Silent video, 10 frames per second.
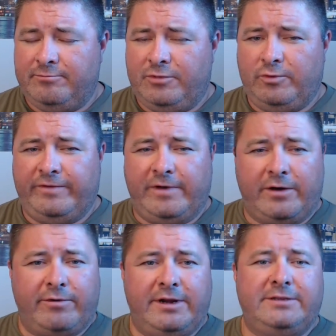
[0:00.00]
but we've
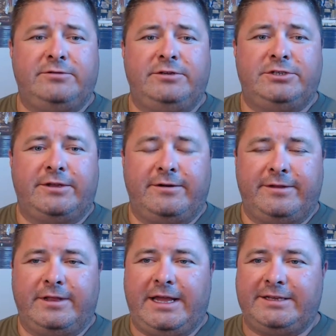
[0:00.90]
not run into each other.
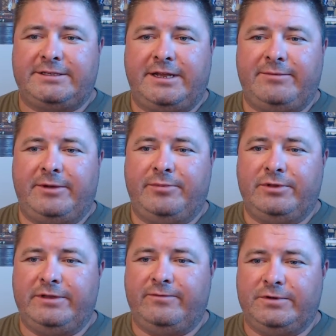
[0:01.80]
And the last time, I
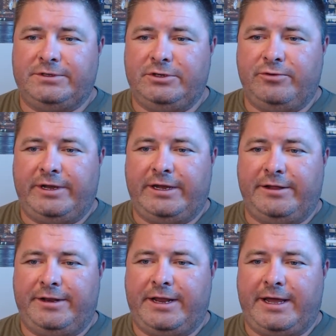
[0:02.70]
believe, was
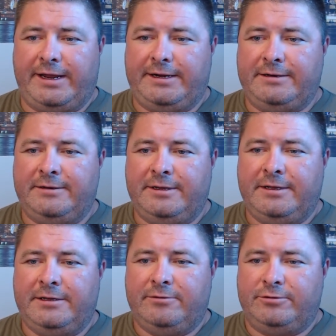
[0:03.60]
UAL 9,
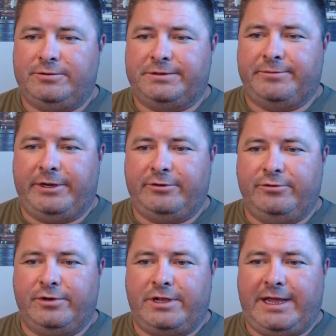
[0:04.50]
which was the Mike
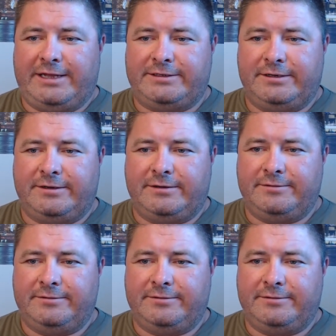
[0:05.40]
Gould Classic.